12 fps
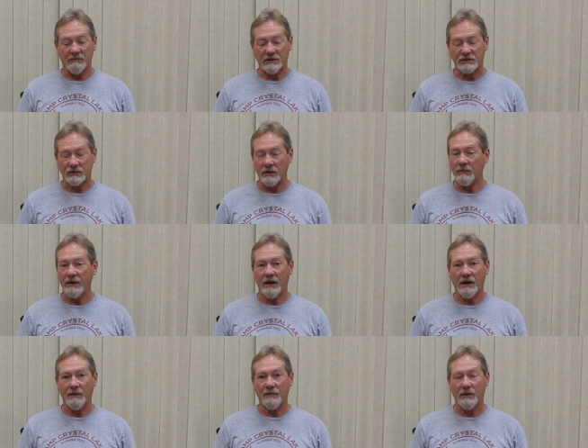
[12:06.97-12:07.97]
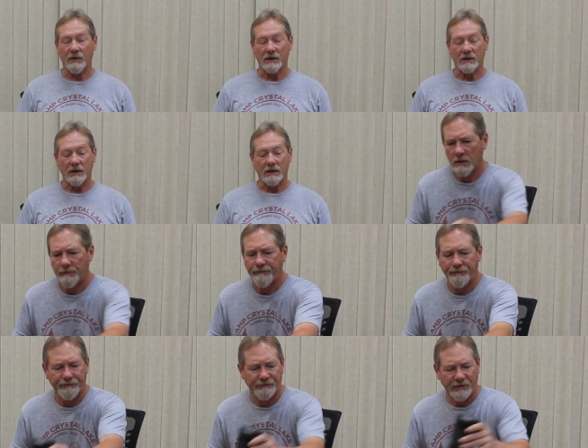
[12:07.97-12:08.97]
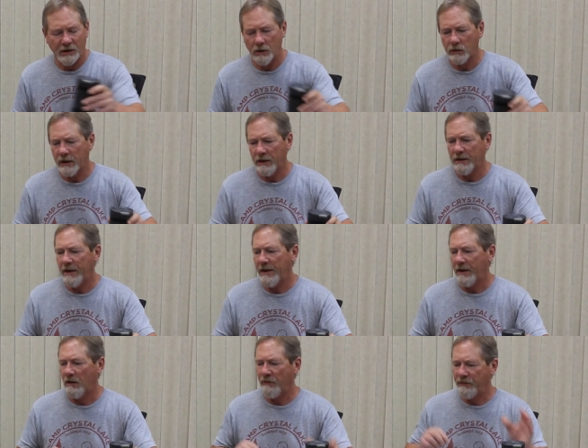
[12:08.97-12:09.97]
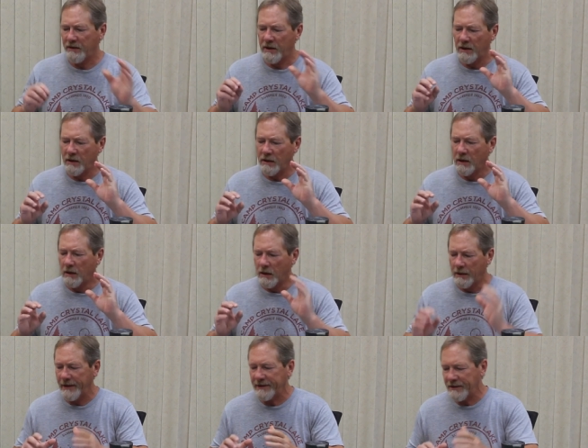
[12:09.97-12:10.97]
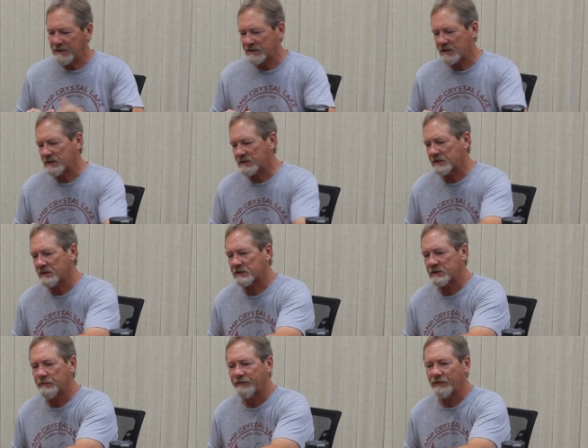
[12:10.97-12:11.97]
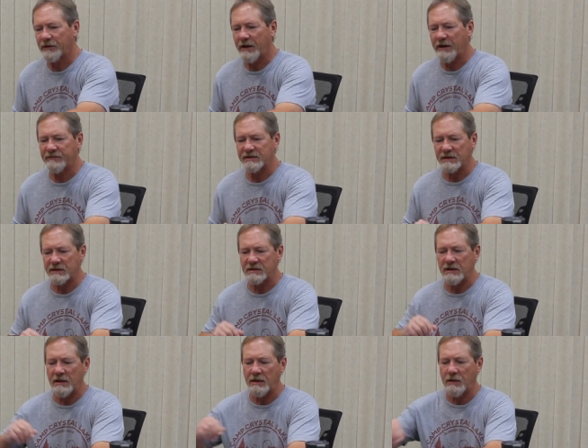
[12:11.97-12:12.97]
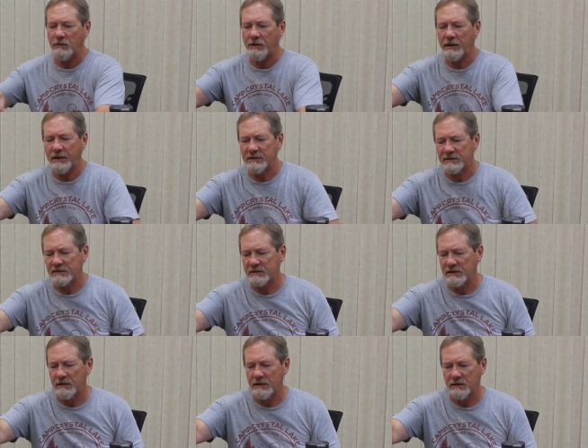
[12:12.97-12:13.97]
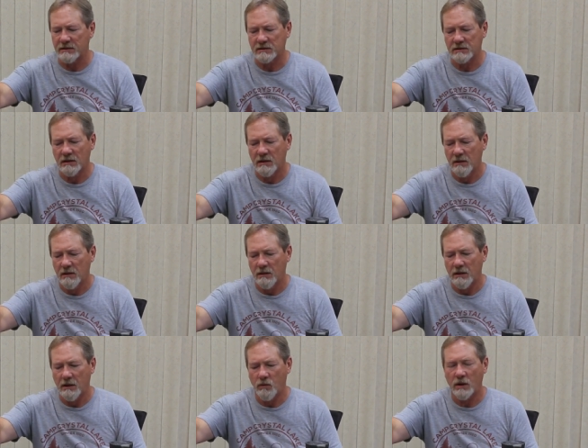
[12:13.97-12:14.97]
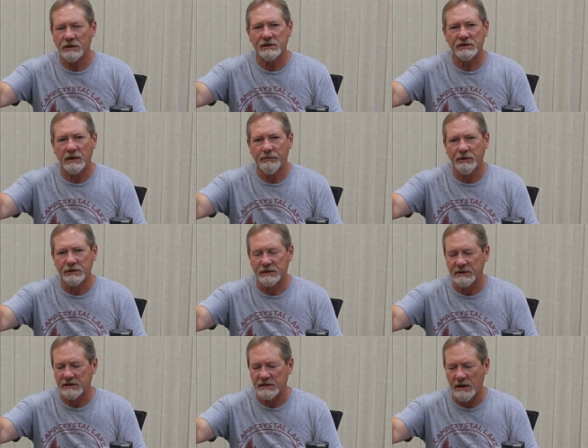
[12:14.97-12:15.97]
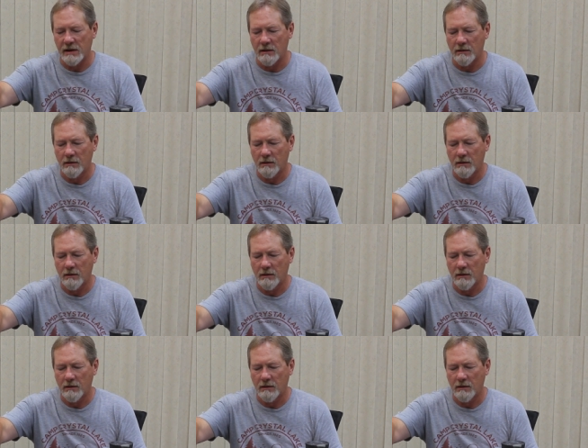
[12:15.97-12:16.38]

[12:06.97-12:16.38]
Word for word: extremely happy with it. Okay, now the landing skid system for the F-16. I want you guys to see this. Now watch as I push this down.